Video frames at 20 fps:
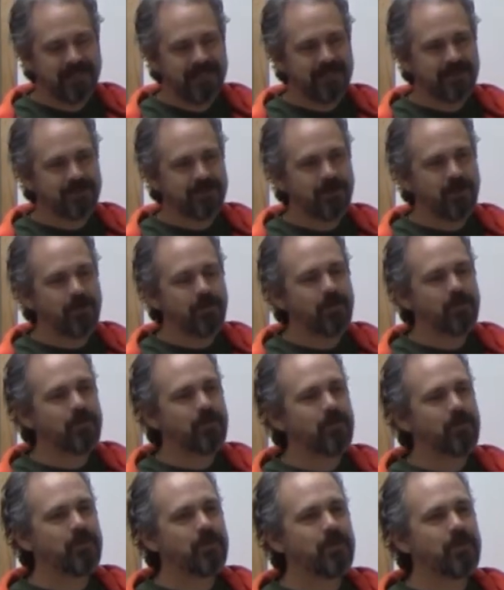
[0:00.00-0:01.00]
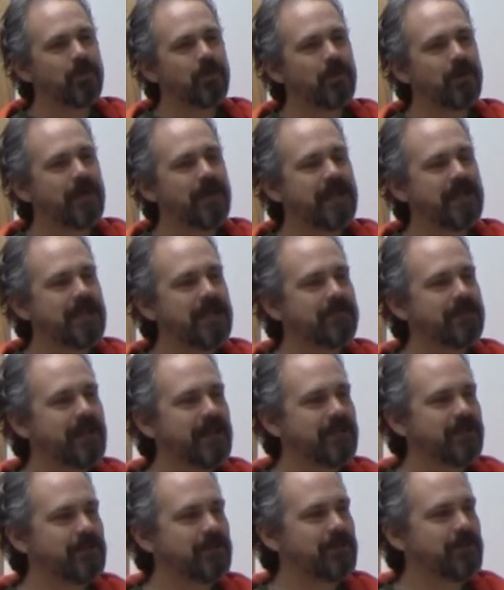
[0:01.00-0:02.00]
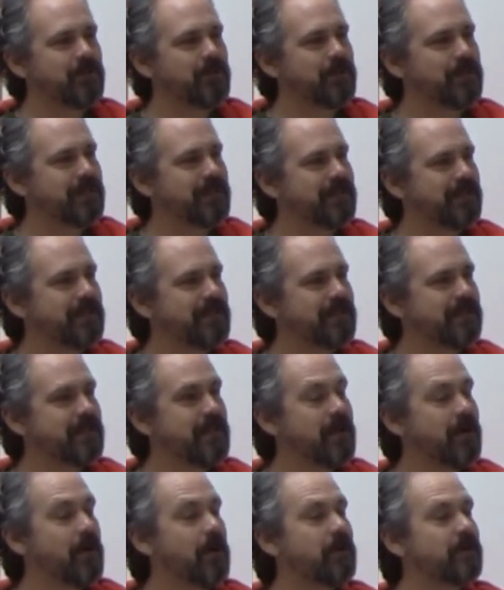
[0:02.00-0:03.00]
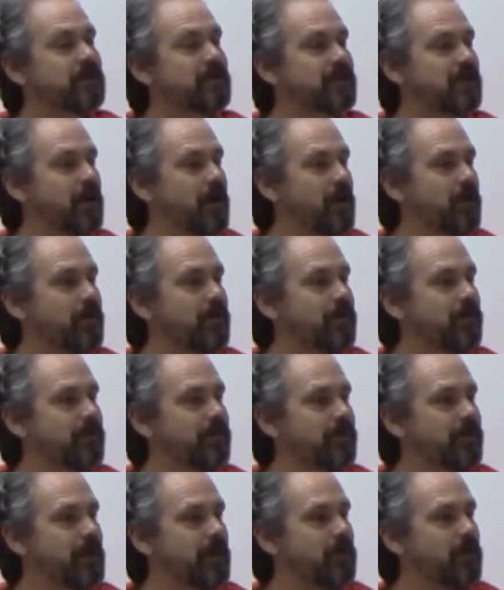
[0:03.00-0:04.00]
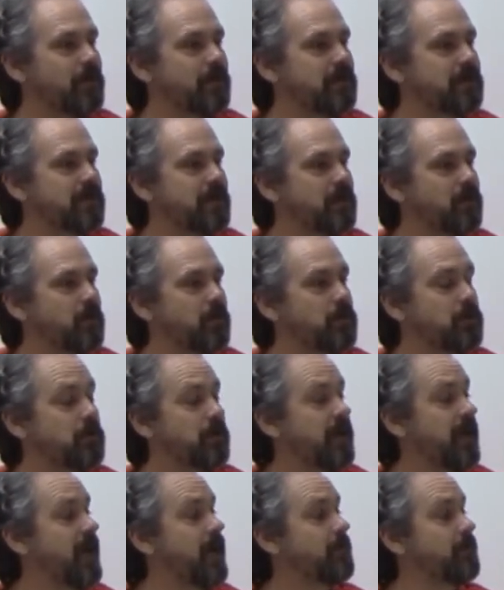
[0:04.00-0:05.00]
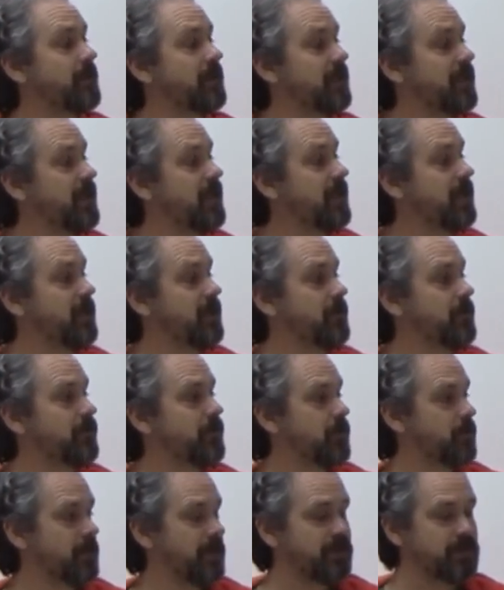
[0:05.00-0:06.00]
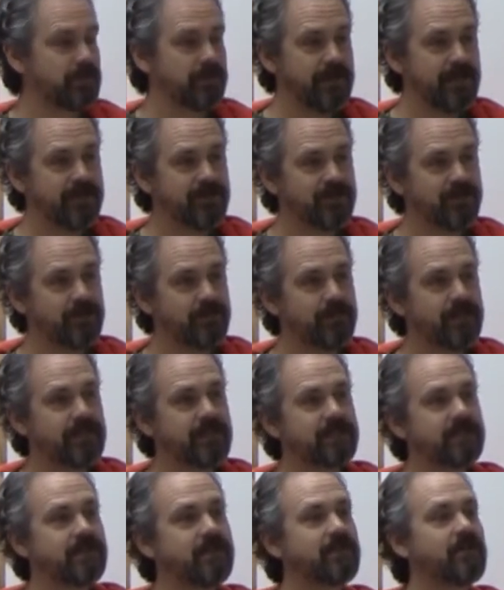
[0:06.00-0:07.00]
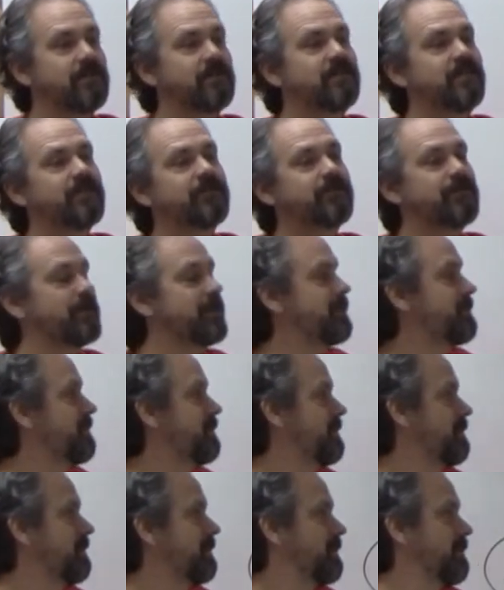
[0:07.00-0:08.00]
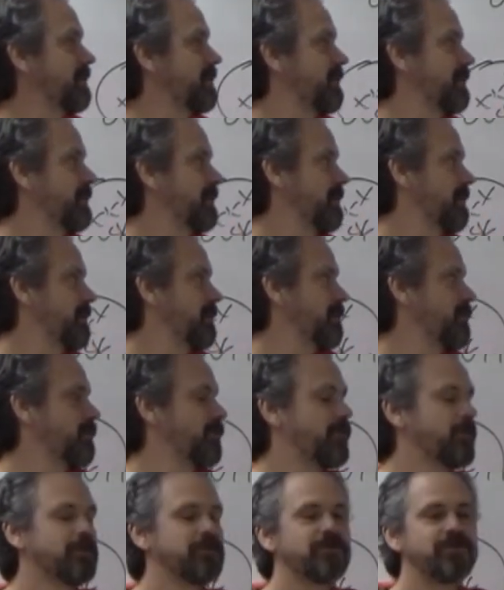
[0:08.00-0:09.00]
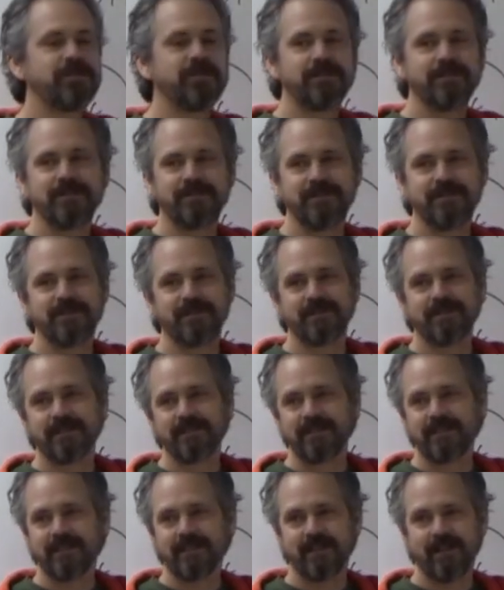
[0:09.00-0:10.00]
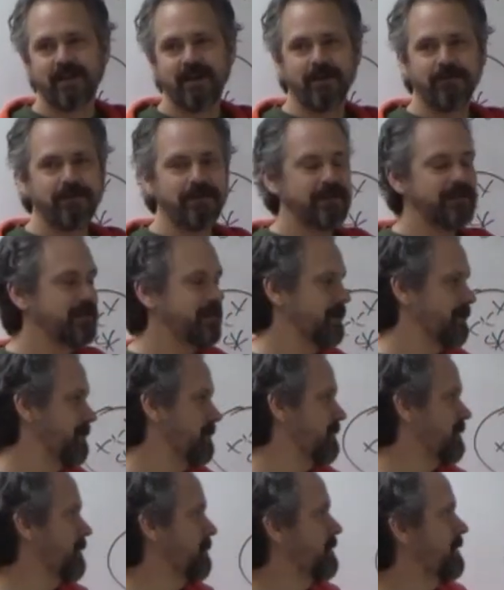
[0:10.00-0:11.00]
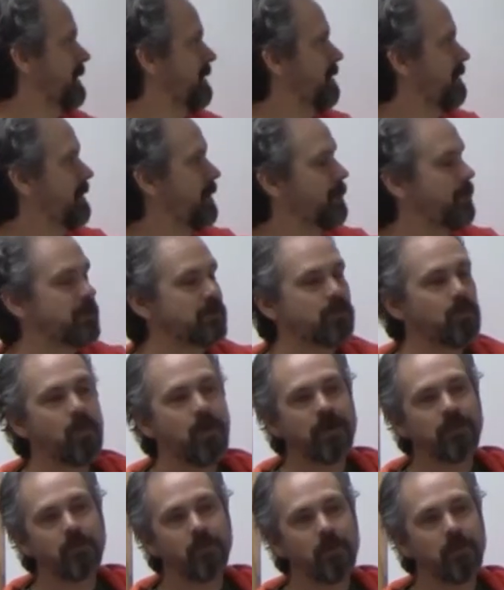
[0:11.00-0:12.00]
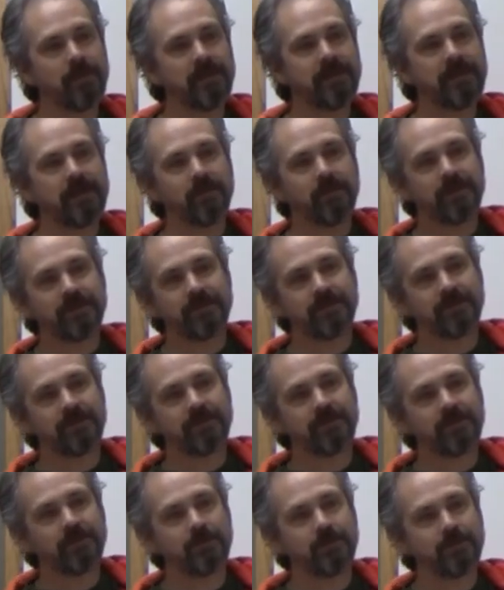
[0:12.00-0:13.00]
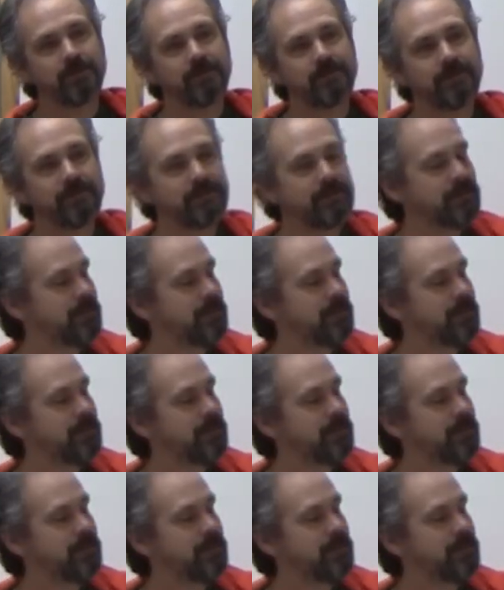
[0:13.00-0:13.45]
And so I give that to you because there are some that want to say, well, you can't believe the resurrection because there are different versions of it. Some say that there was one woman that went to the tomb.